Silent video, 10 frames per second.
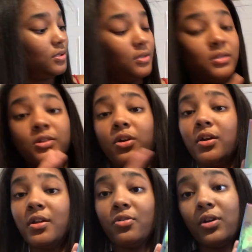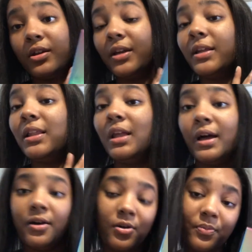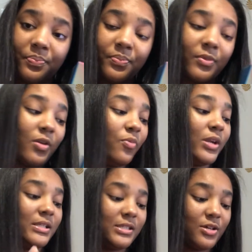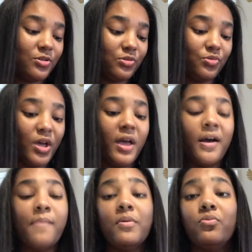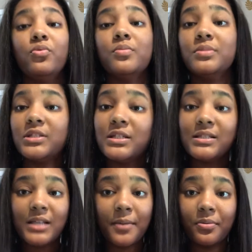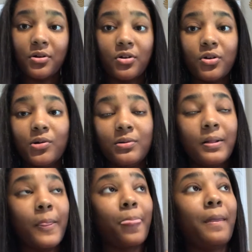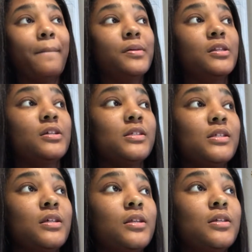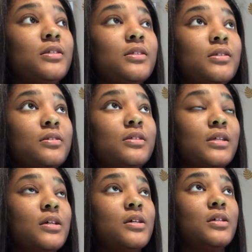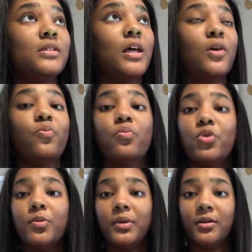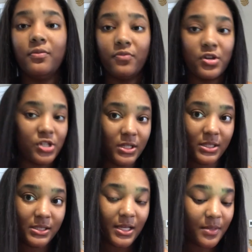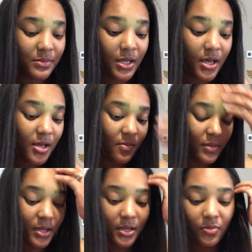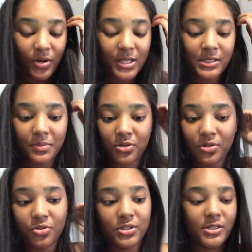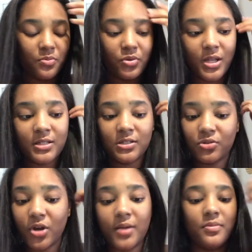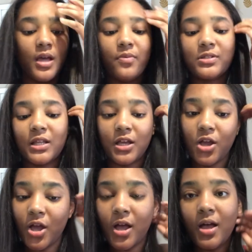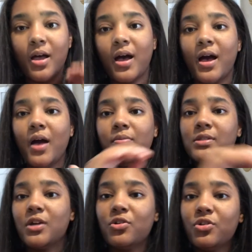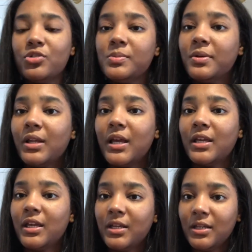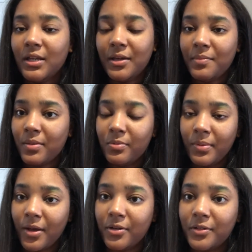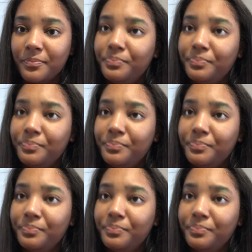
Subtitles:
this Ariana Grande Cloud, when I tell you, I'm a warm scent type of girl, but this scent is like warm and fresh at the same time. Like, when I smelled it on someone, I described it, I was like, girl, you smell like candy and baby powder.